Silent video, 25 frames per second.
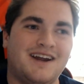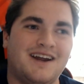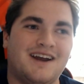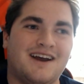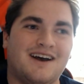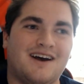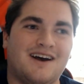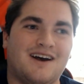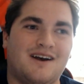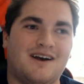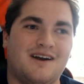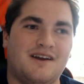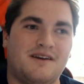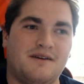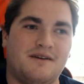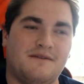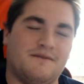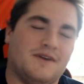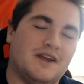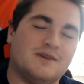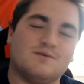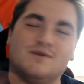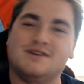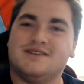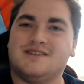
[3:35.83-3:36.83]
Uh, if you
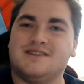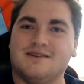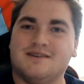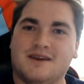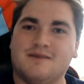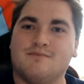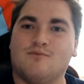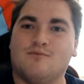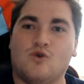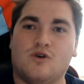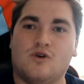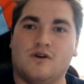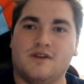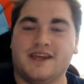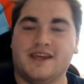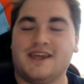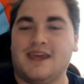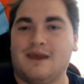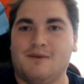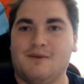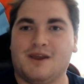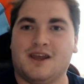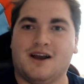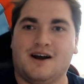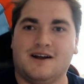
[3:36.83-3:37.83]
guys want to see like more like
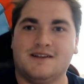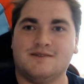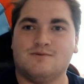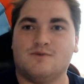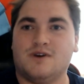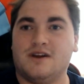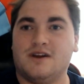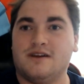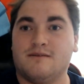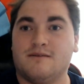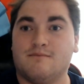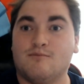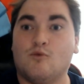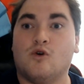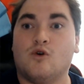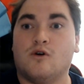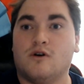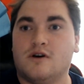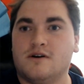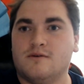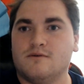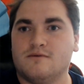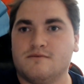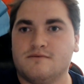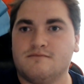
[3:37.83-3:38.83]
gaming content, like
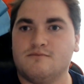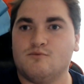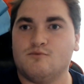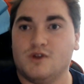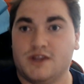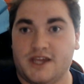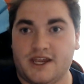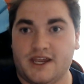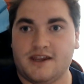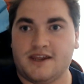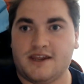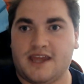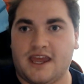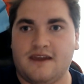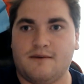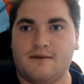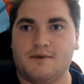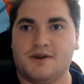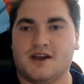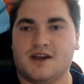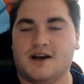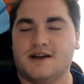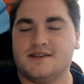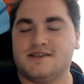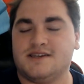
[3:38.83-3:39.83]
more related gaming
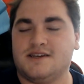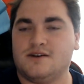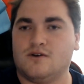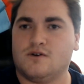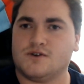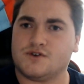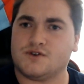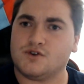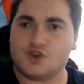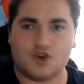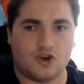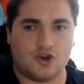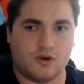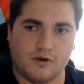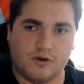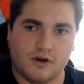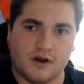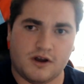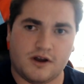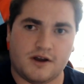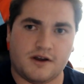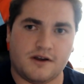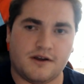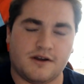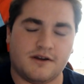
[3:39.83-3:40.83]
content, and also chill,
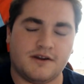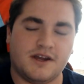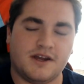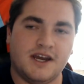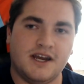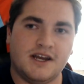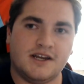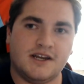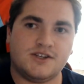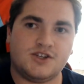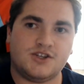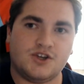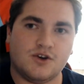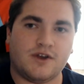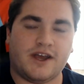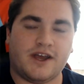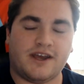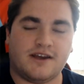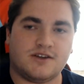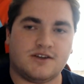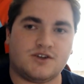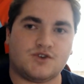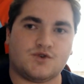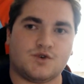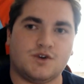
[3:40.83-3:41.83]
uh, chill uh,
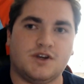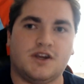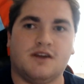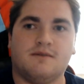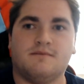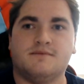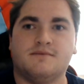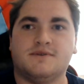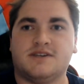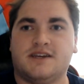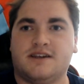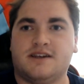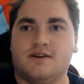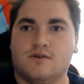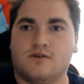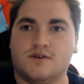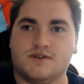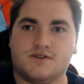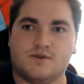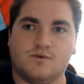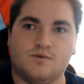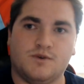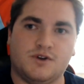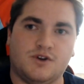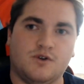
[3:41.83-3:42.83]
streams, and also
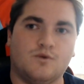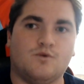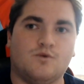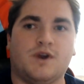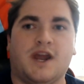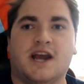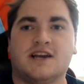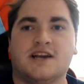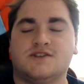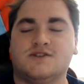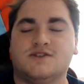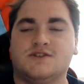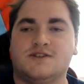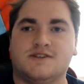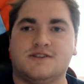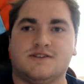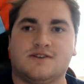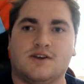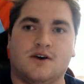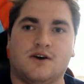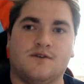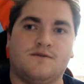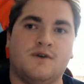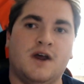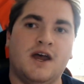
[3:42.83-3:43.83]
we do reactions to
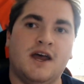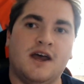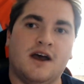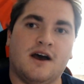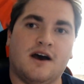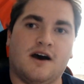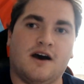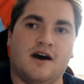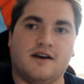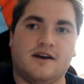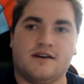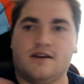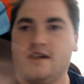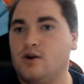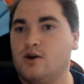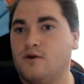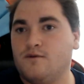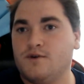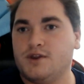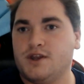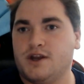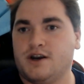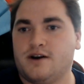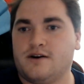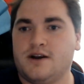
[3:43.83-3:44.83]
stuff. Uh, head over
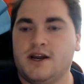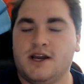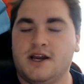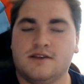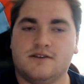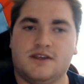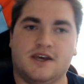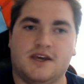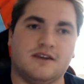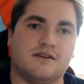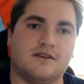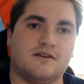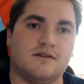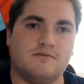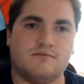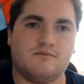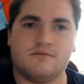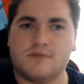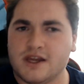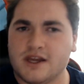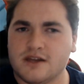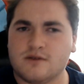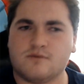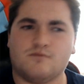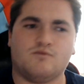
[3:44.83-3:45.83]
there. Like if,
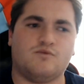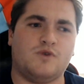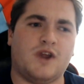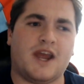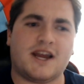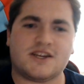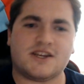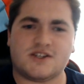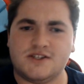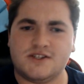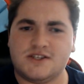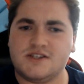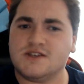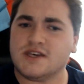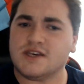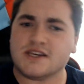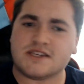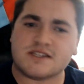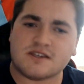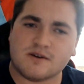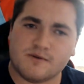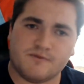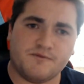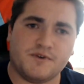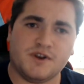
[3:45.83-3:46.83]
like reactions to like
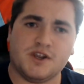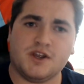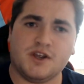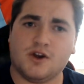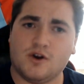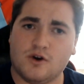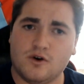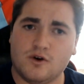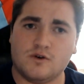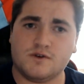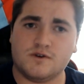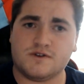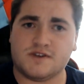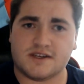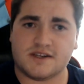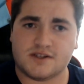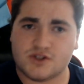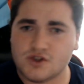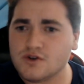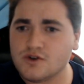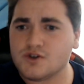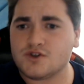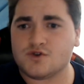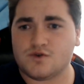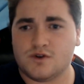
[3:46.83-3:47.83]
some videos, like
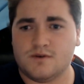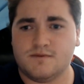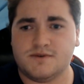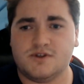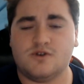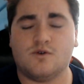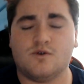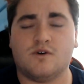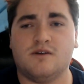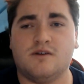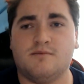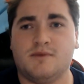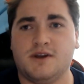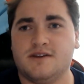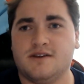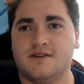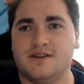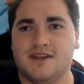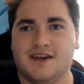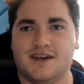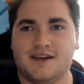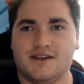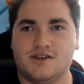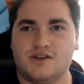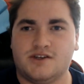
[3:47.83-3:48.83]
chill streams. You know what I mean?
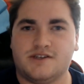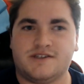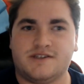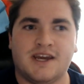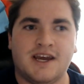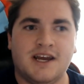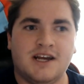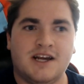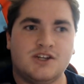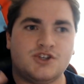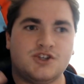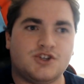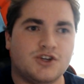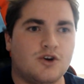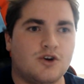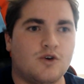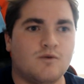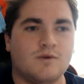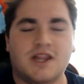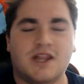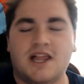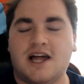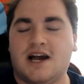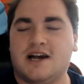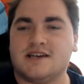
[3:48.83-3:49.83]
Like just chill,
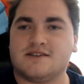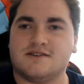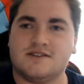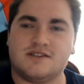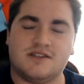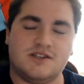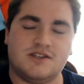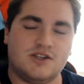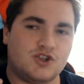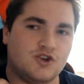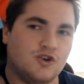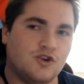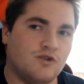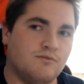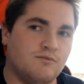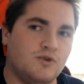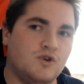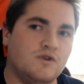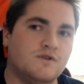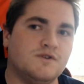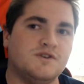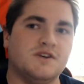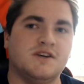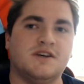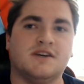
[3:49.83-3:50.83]
relax, listen to chill
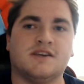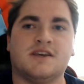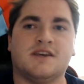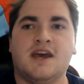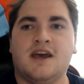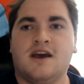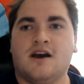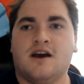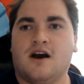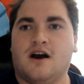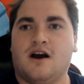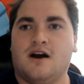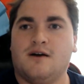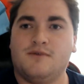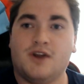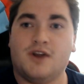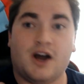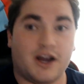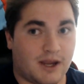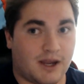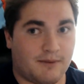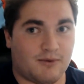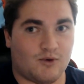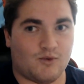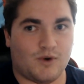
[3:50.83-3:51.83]
music, um, non
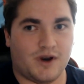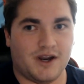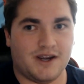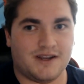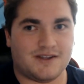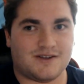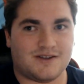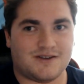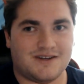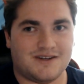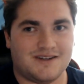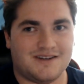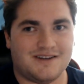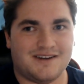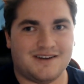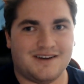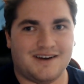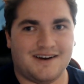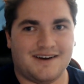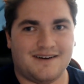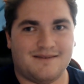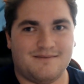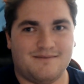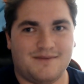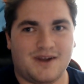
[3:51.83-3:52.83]
copyright, uh,
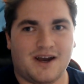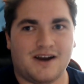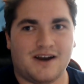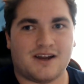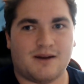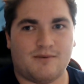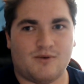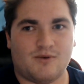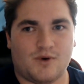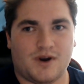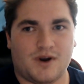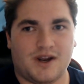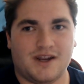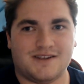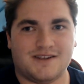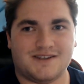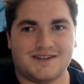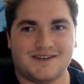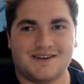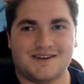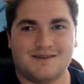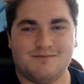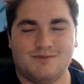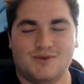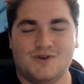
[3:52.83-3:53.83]
um, non copyright
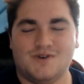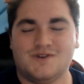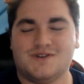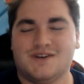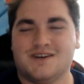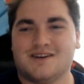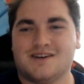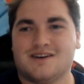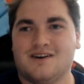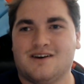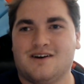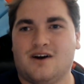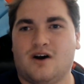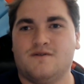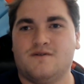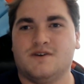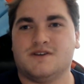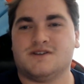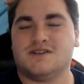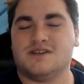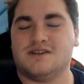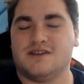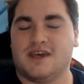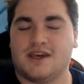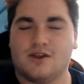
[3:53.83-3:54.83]
uh, music, uh,
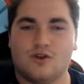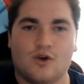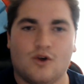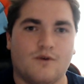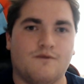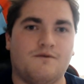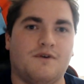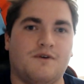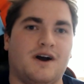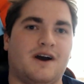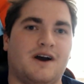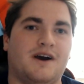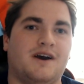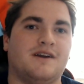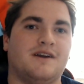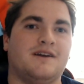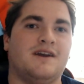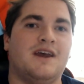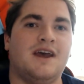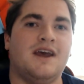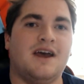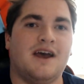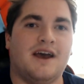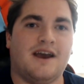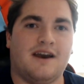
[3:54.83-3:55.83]
obviously like lo-fi,
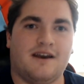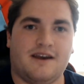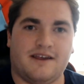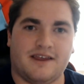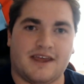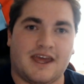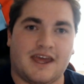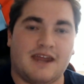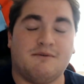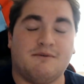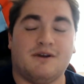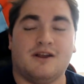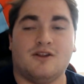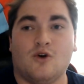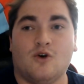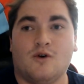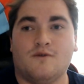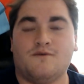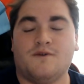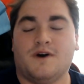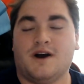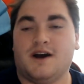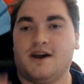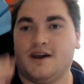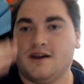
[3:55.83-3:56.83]
like anime
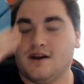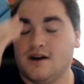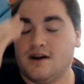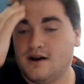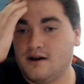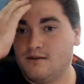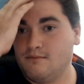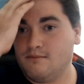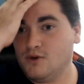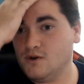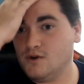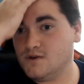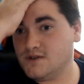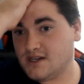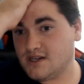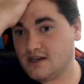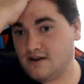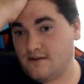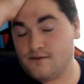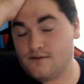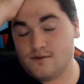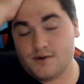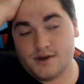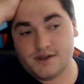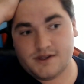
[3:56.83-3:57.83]
lo-fi music and
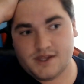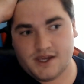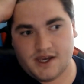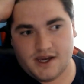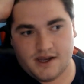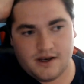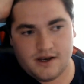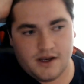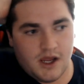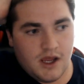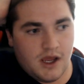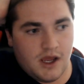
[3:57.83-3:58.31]
everything like that.